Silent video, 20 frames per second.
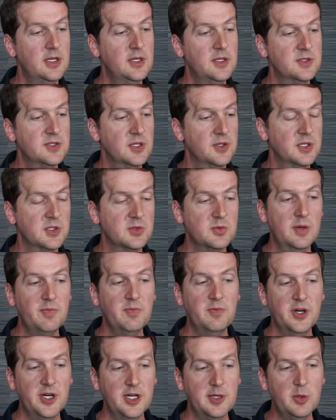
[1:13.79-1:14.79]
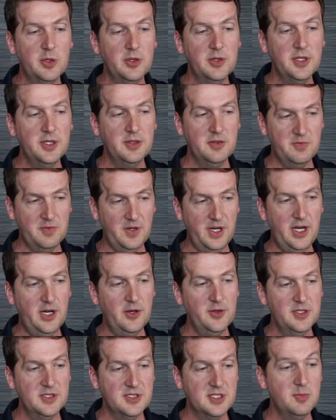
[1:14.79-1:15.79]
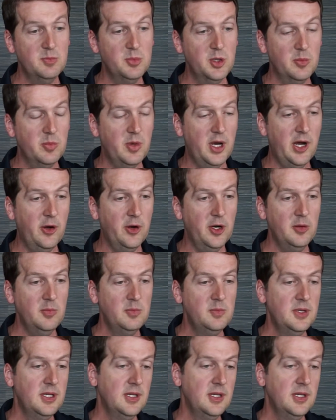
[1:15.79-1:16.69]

So the swept variable in file is input power,